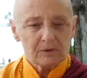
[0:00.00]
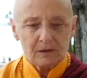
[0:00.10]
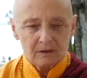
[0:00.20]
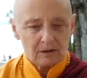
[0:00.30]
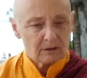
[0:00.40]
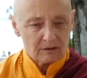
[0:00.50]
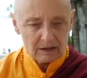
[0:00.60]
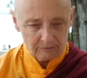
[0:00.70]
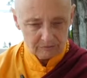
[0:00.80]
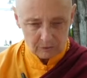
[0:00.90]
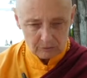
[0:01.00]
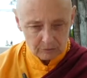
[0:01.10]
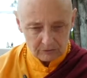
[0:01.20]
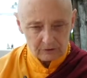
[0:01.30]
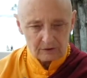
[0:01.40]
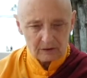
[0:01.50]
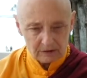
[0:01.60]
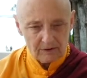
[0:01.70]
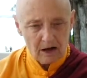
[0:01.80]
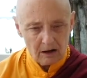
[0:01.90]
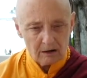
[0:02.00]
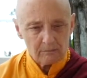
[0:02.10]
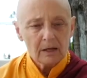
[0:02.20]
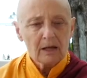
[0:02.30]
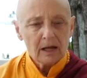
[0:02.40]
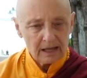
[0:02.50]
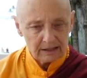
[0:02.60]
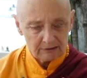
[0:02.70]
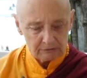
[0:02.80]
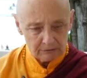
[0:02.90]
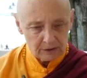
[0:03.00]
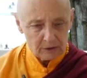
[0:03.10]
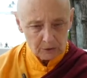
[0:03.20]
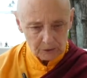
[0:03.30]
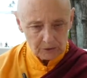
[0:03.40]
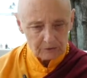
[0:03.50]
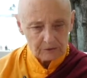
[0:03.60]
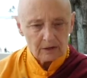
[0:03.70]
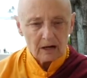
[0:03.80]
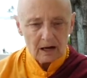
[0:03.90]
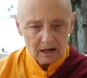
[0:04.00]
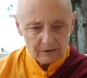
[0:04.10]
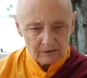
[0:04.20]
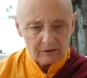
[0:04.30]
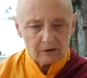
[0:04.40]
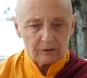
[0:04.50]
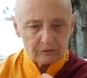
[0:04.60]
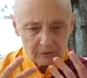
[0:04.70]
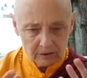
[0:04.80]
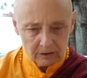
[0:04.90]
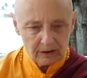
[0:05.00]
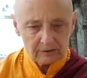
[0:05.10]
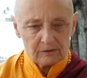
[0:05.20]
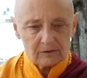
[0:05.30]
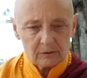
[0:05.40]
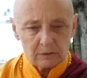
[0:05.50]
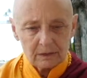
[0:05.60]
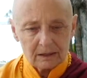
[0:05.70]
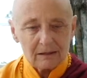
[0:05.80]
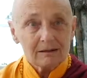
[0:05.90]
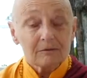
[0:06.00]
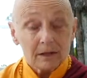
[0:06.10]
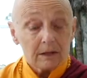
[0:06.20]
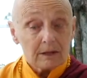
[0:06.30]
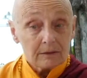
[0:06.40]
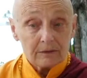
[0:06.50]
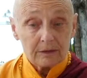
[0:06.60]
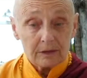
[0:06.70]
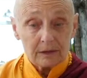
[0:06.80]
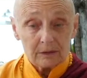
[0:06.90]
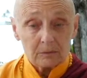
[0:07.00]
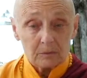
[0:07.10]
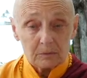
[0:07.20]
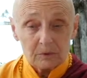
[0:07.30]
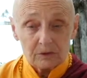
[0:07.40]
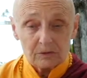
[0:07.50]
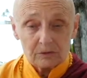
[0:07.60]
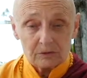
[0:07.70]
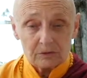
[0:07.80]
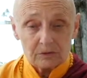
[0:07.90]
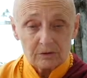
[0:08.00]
have caused a lot of harm and have really hurt ourselves or others that we love, then we should